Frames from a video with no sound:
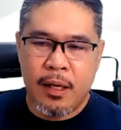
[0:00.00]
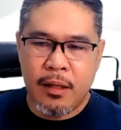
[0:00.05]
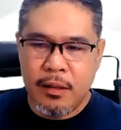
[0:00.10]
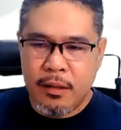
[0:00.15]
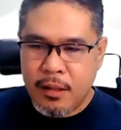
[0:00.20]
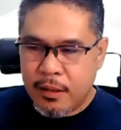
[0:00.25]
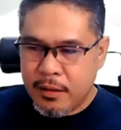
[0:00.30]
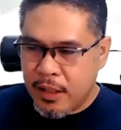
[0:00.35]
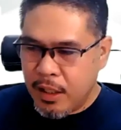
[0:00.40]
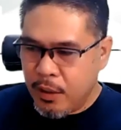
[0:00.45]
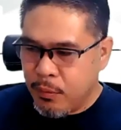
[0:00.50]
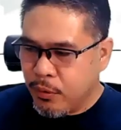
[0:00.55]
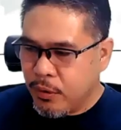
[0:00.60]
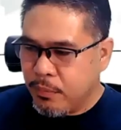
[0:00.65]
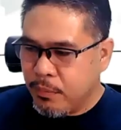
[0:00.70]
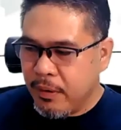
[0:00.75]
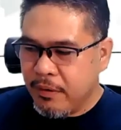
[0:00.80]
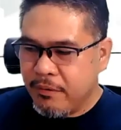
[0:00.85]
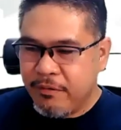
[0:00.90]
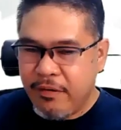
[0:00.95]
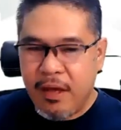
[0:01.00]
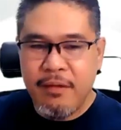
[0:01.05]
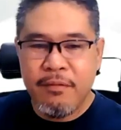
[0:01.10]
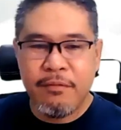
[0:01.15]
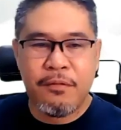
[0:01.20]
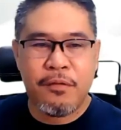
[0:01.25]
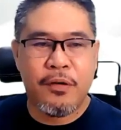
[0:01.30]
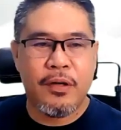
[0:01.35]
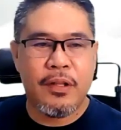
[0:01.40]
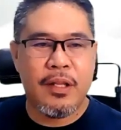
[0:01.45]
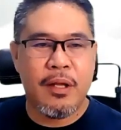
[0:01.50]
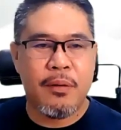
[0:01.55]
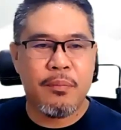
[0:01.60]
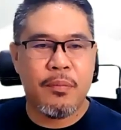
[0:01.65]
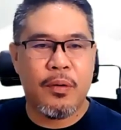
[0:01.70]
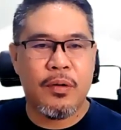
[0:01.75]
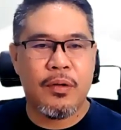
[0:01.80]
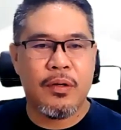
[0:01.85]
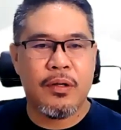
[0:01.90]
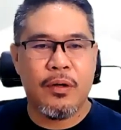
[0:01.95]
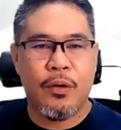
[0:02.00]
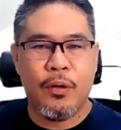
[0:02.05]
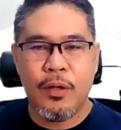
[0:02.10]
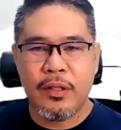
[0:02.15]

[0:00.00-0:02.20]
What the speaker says: and that he would be favored among